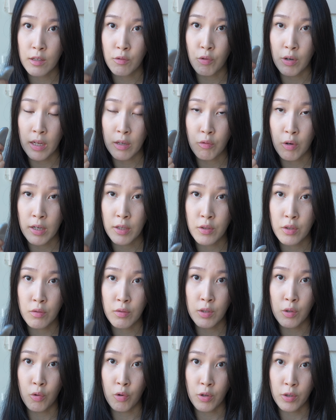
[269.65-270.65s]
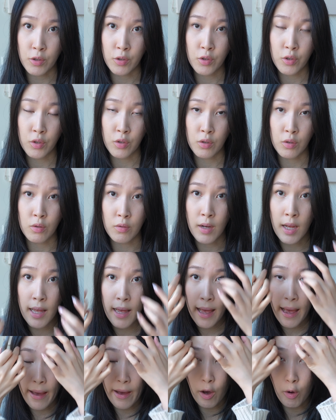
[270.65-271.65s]
what I want to do in order to
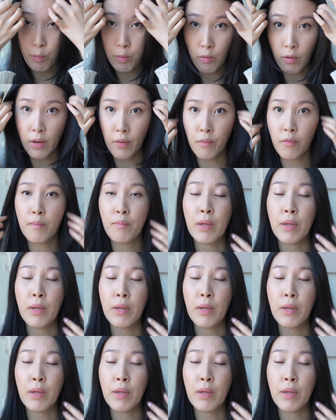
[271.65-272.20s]
help with